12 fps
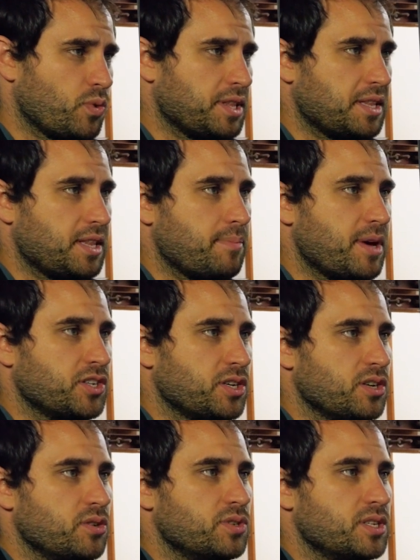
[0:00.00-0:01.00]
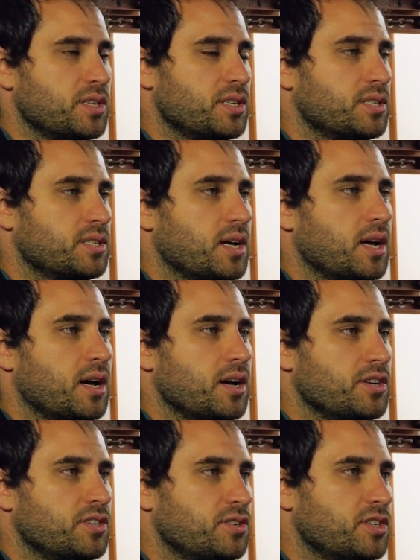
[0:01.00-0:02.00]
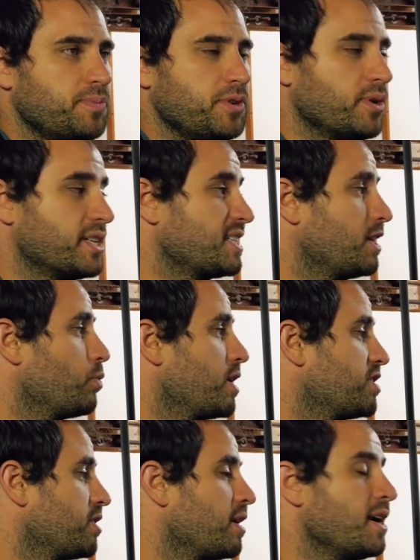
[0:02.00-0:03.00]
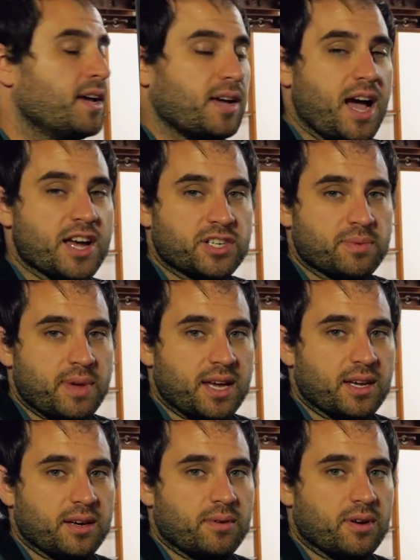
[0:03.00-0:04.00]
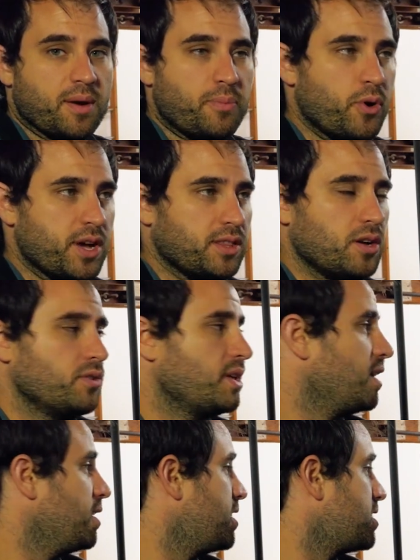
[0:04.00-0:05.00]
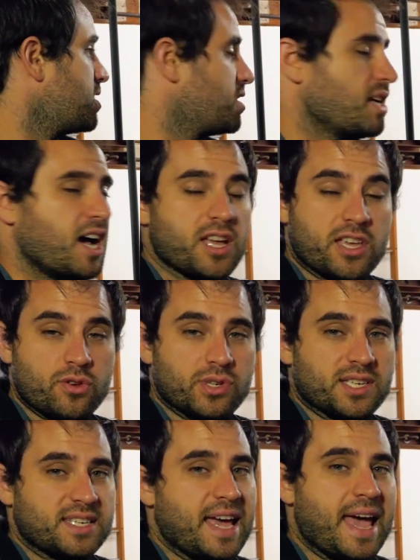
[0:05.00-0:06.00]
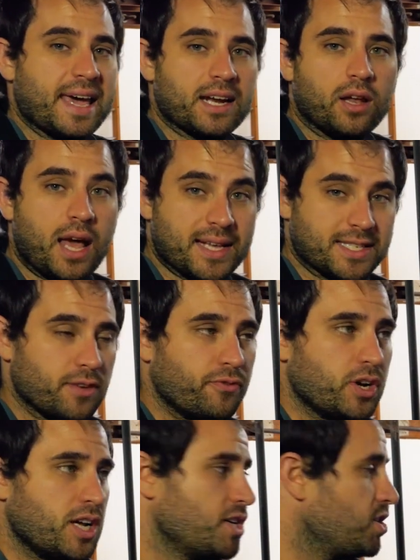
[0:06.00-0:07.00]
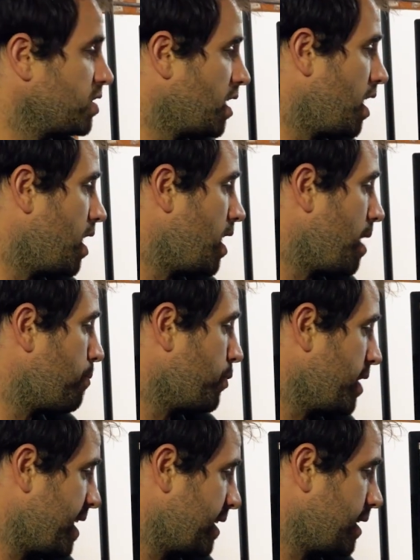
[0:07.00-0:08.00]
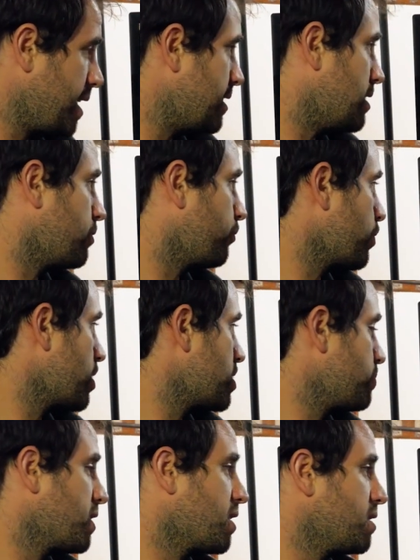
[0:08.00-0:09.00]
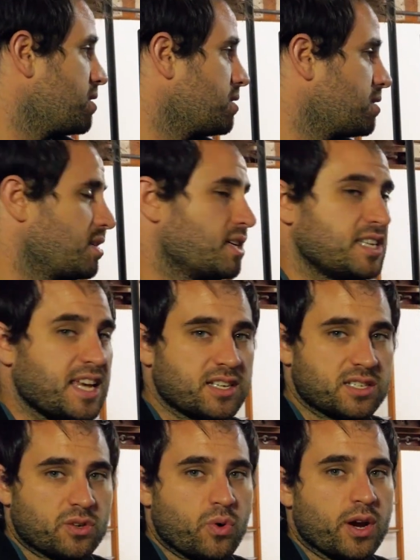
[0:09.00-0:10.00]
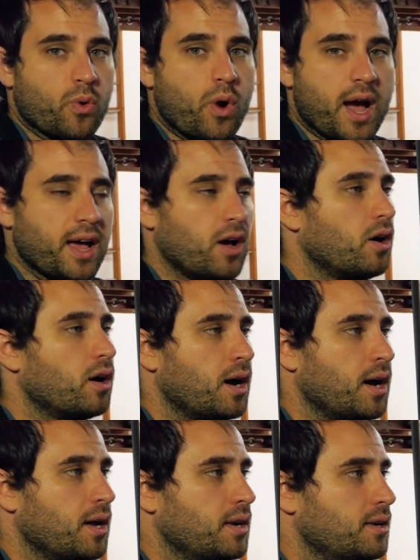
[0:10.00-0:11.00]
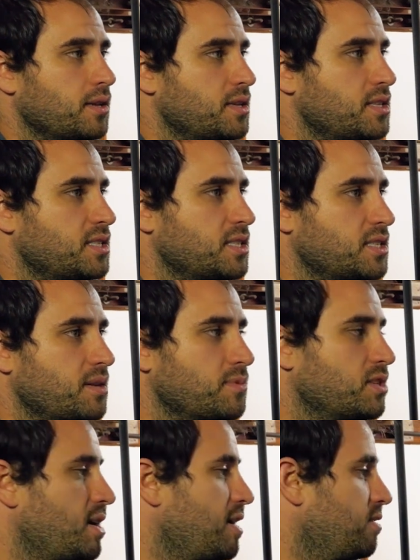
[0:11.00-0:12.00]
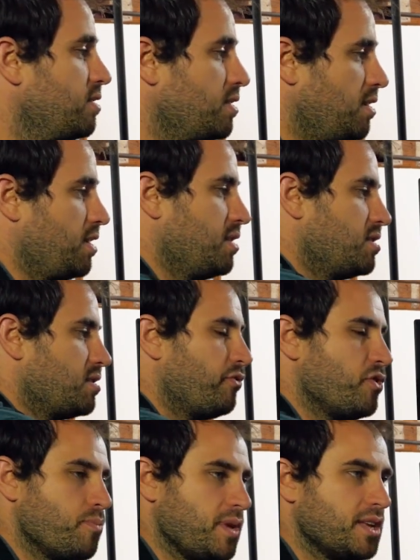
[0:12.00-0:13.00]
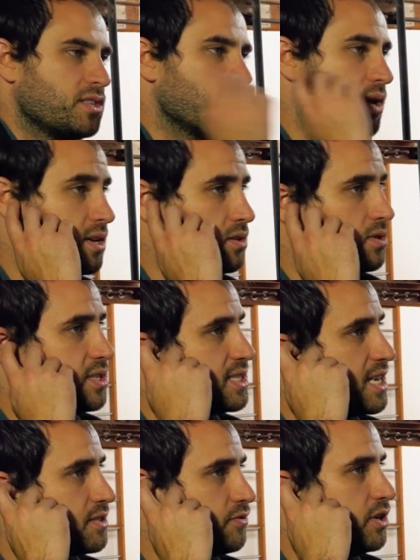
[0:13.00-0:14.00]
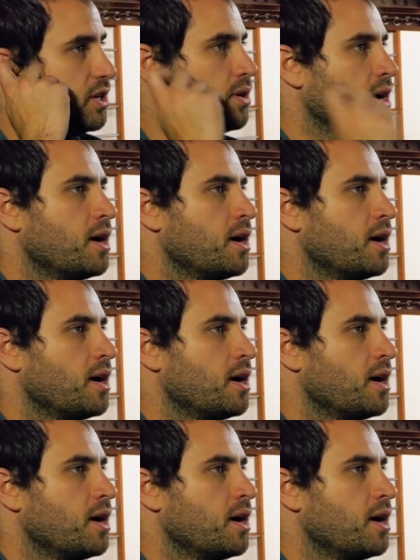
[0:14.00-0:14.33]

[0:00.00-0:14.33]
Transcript: one that they mentioned uses GPU acceleration. I should make it a point, though, that it does not use it to analyze the footage. I pre-analyzed this footage because it takes quite a while on this system to, again, this is a few minutes, so I can do this test for you.